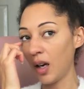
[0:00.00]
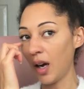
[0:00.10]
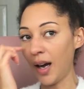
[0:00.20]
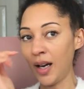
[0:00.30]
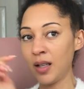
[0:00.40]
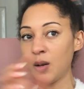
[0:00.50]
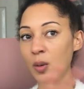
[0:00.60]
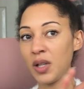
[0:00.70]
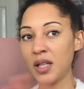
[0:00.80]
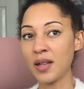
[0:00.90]
and
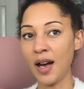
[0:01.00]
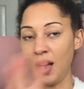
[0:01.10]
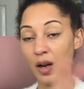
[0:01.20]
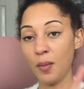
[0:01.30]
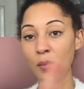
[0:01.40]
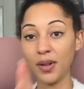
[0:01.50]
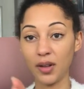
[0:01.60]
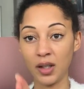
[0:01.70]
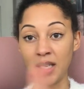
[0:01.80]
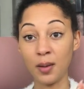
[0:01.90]
within that
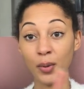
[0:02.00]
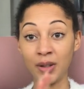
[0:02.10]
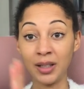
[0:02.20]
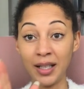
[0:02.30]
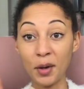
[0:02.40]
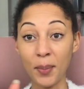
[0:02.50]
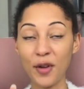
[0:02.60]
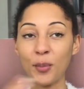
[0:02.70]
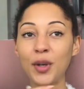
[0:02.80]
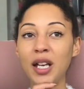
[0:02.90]
monthly I'm putting a little bit of
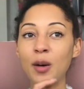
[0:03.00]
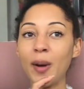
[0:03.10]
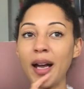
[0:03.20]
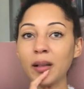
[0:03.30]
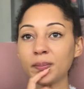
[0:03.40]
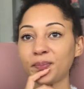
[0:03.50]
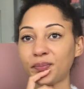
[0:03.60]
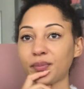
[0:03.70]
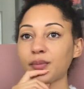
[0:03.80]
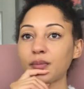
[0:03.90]
money away,
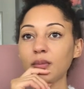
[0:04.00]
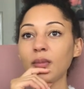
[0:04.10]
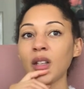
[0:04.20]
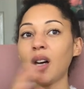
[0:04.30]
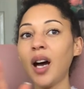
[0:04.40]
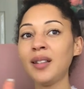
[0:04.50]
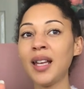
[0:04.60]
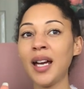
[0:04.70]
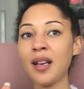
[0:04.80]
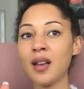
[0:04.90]
and
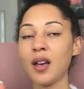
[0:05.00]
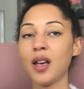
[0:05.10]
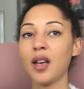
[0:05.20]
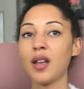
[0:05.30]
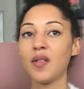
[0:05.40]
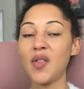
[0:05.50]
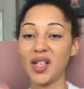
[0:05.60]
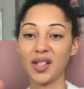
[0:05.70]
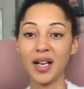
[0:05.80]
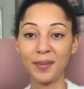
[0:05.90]
then this
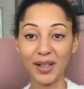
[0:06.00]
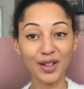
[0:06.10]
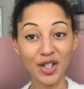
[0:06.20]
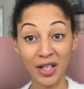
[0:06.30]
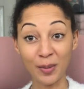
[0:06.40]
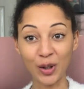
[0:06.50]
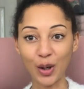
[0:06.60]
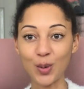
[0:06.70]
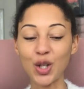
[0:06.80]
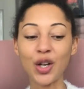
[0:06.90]
time next year when I
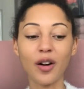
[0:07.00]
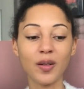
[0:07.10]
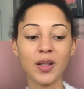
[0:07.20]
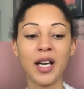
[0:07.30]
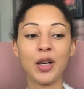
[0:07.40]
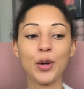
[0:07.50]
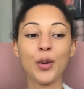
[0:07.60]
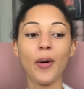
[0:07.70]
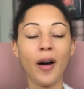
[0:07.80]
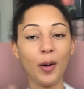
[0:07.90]
go to
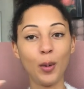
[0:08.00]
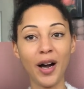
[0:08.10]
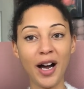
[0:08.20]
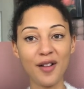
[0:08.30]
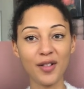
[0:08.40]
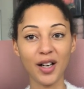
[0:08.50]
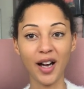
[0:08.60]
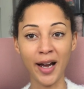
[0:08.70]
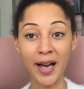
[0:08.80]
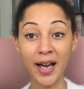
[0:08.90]
Yarndale I will have
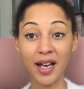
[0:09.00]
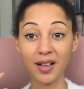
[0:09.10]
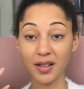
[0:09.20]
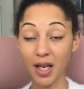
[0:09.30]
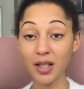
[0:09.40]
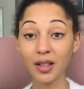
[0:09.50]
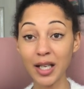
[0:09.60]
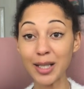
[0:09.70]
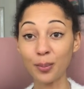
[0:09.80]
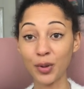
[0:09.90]
a
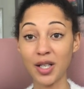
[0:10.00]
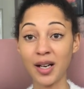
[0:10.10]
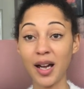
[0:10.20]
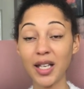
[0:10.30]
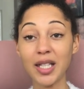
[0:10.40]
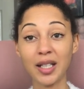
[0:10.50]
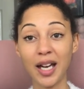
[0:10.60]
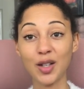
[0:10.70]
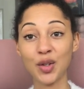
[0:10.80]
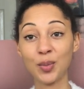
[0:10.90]
designated budget to
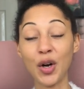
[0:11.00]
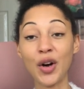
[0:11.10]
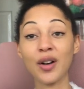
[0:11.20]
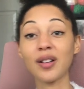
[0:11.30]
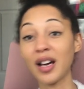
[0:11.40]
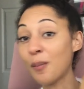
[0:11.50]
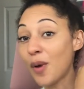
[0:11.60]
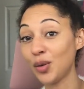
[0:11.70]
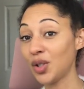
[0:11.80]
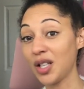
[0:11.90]
get some yarn, and
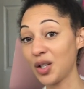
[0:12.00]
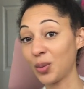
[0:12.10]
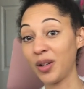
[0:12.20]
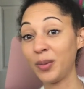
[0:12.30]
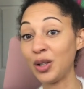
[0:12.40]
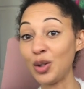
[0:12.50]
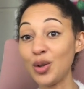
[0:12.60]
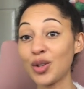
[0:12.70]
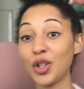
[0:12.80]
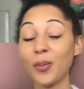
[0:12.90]
most of this would have been
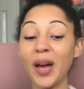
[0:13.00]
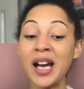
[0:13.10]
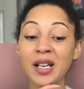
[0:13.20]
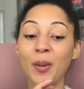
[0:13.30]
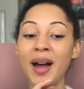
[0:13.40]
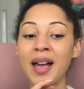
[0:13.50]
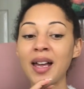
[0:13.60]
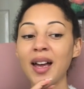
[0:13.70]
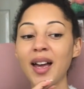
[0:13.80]
used up anyway.